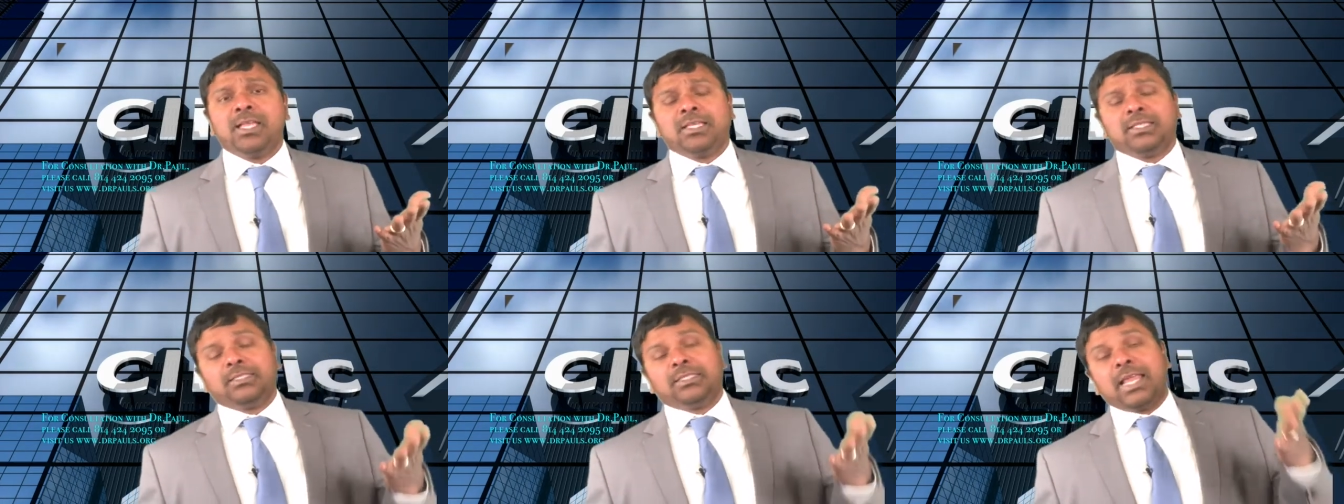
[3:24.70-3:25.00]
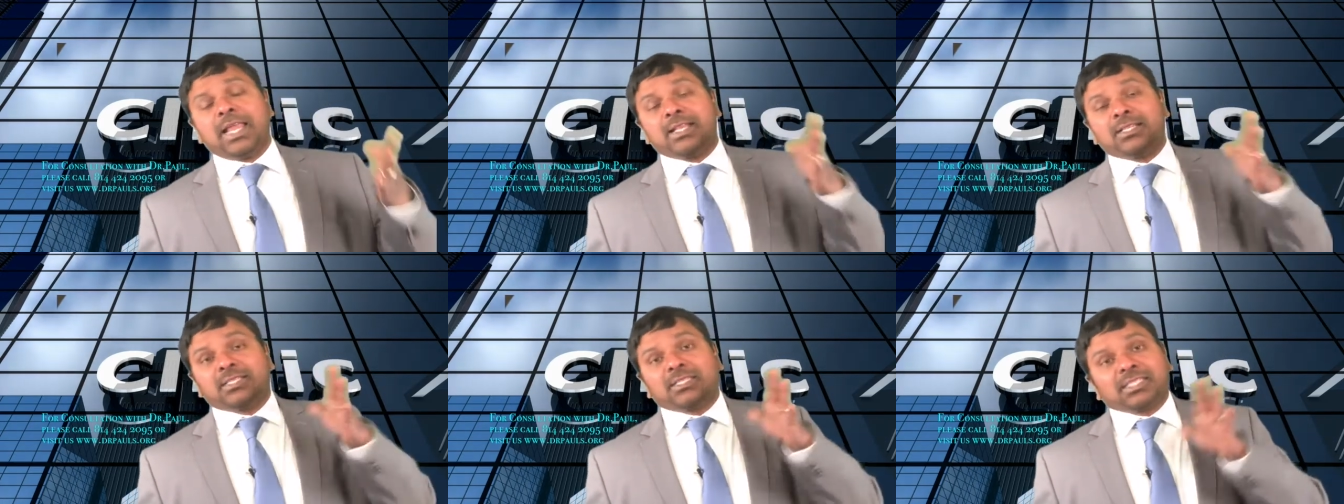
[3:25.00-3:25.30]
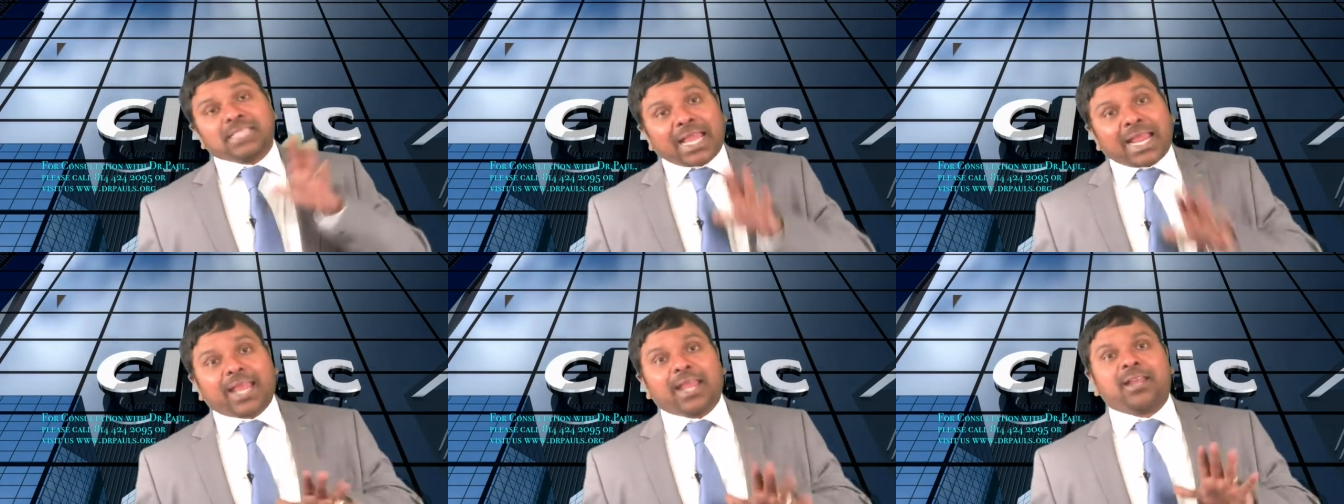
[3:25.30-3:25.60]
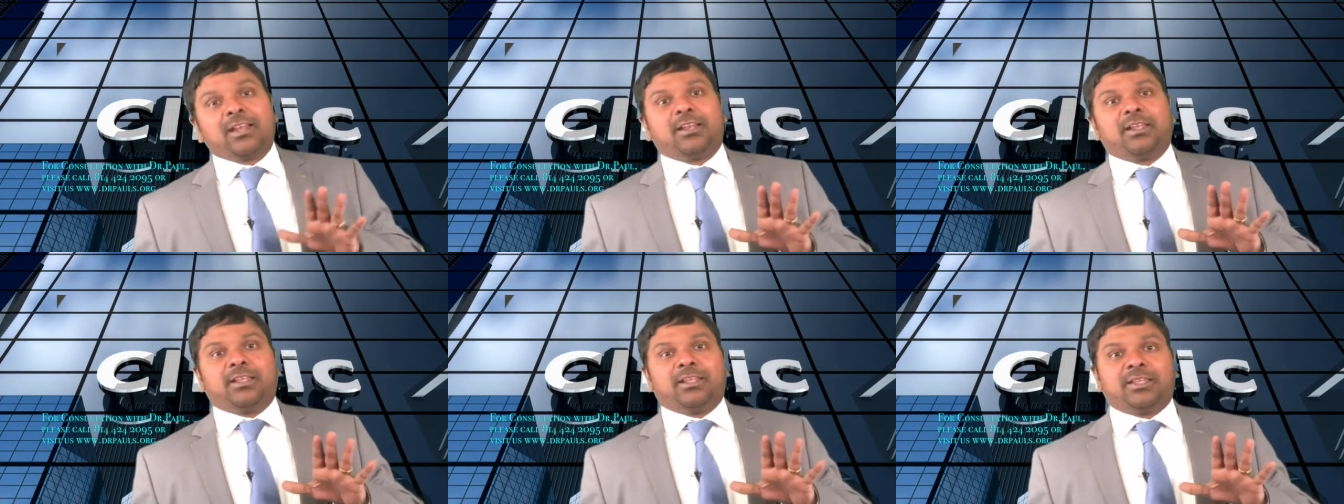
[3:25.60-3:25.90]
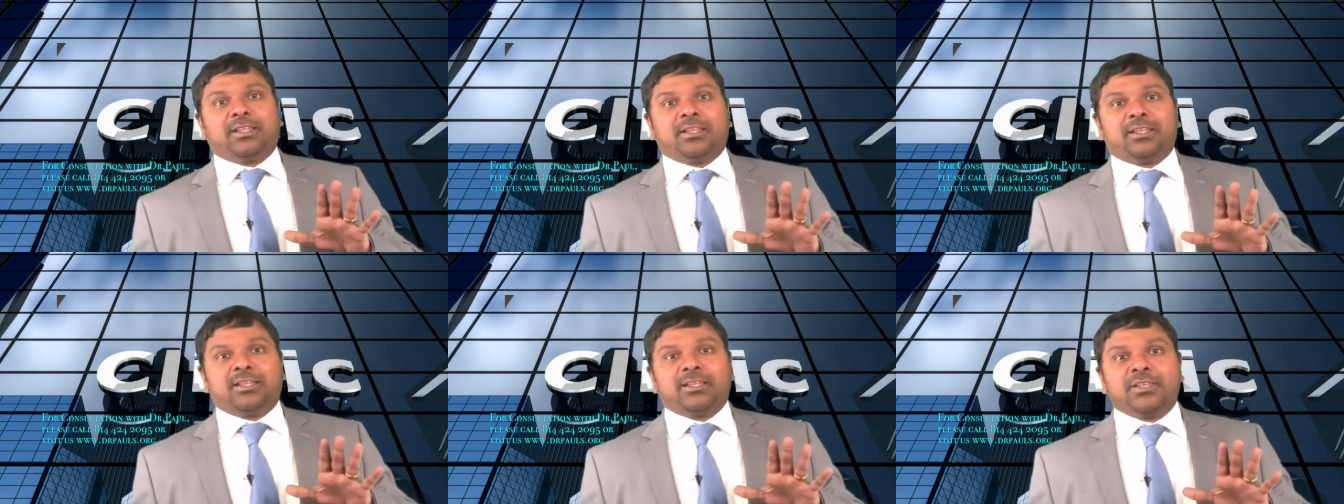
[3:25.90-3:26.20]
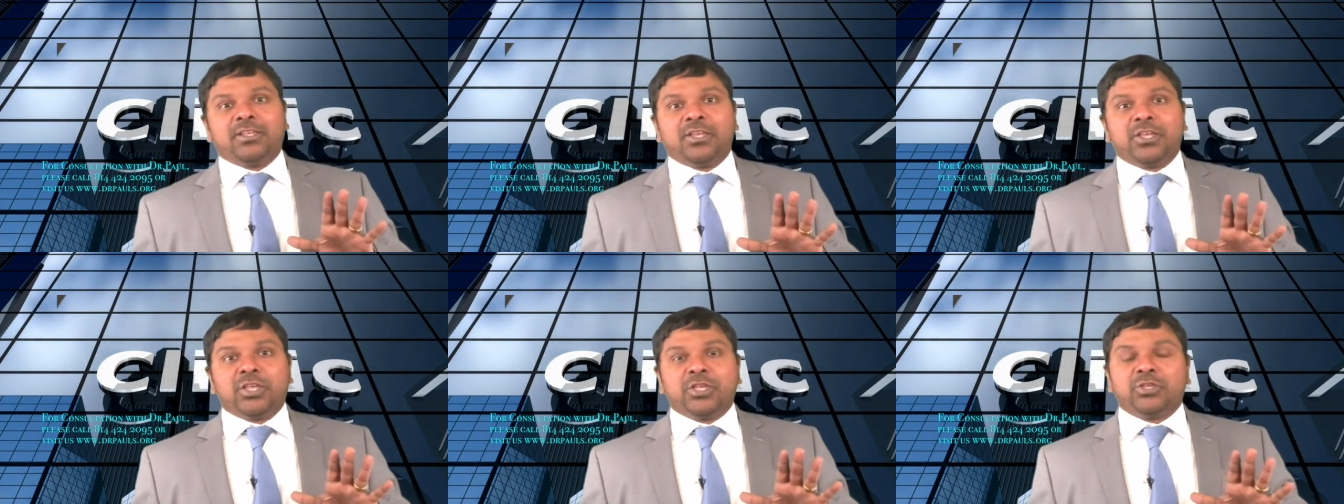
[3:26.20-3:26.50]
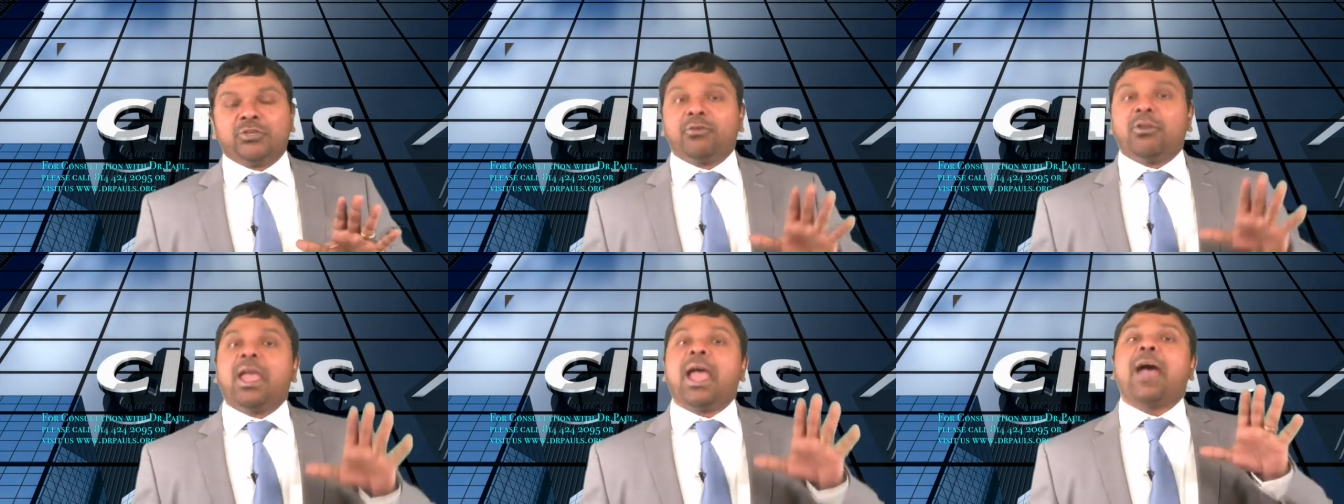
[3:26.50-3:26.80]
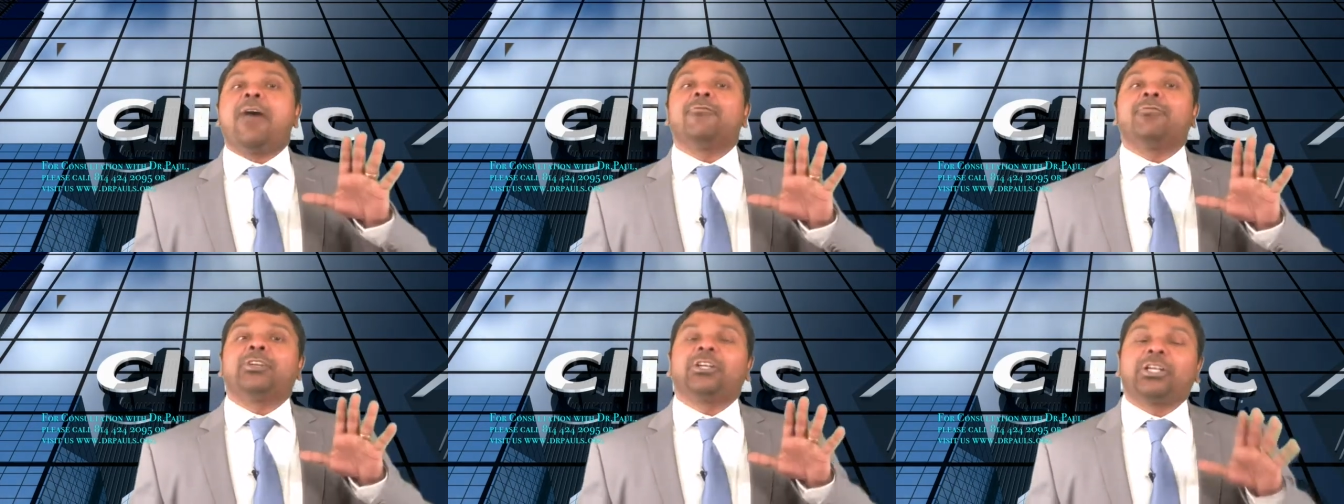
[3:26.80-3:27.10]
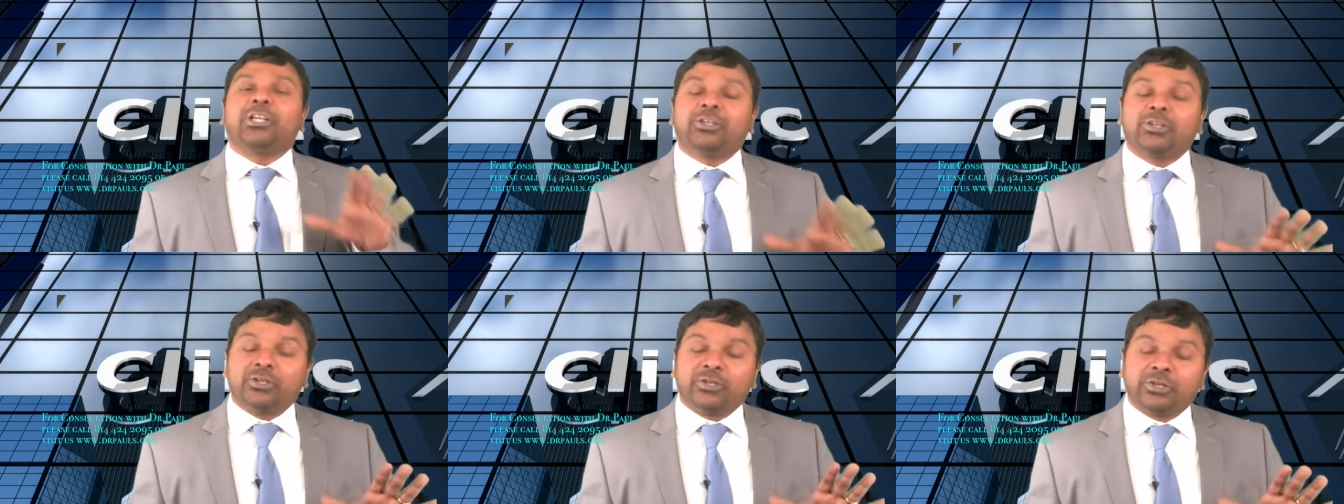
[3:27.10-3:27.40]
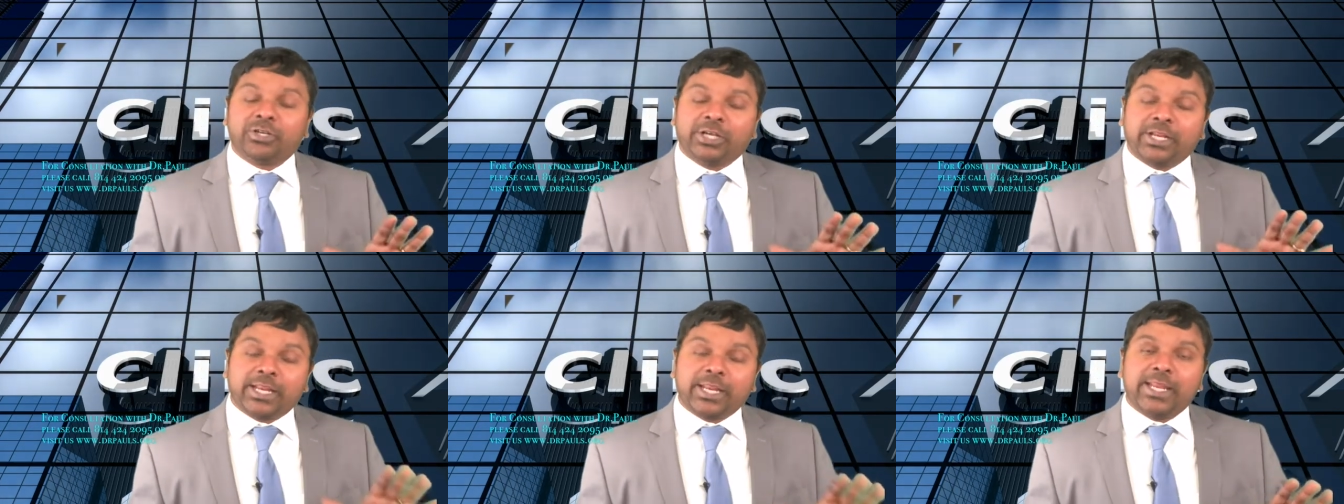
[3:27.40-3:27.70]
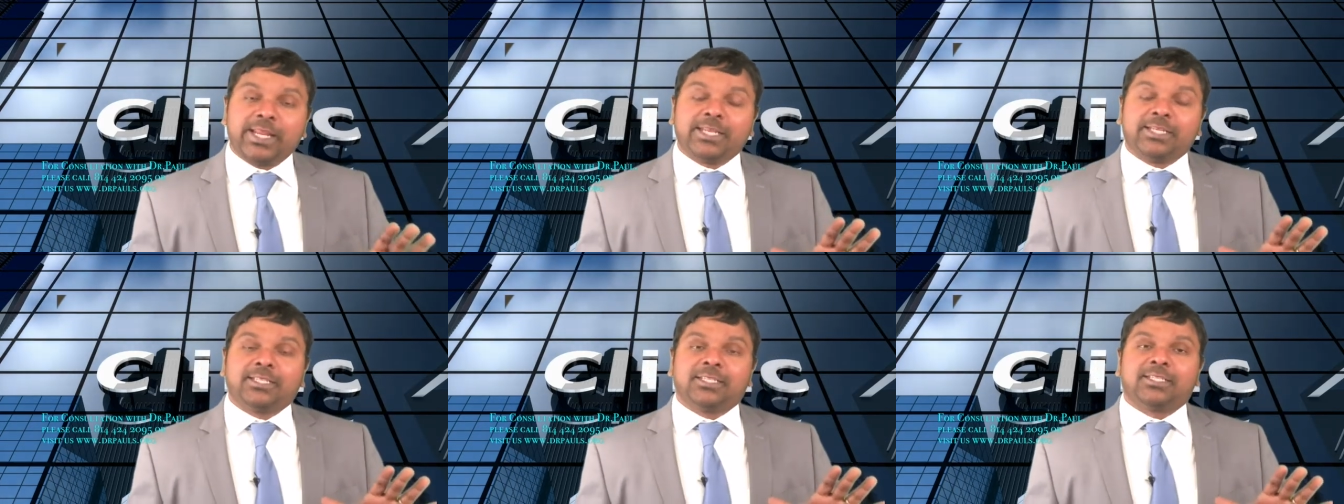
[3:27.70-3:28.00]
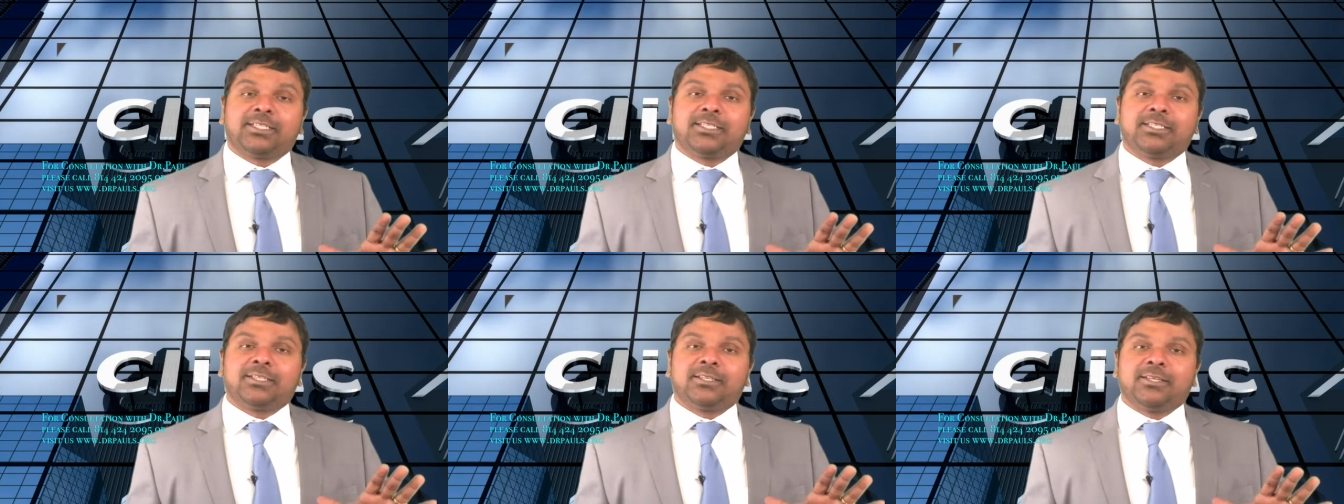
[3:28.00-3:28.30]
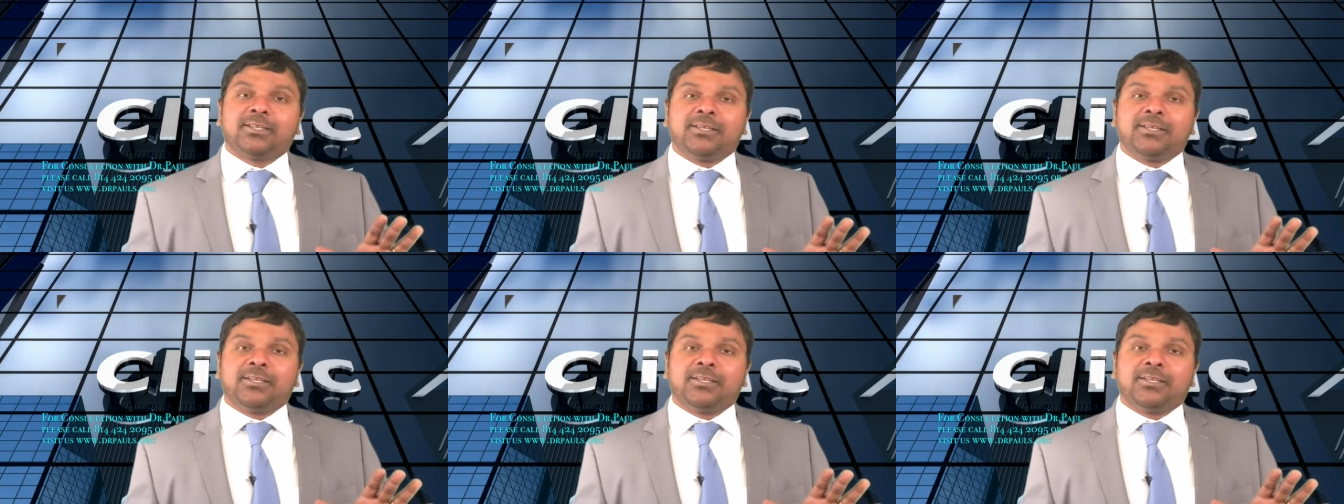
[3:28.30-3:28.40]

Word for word: Then secondly, you have to treat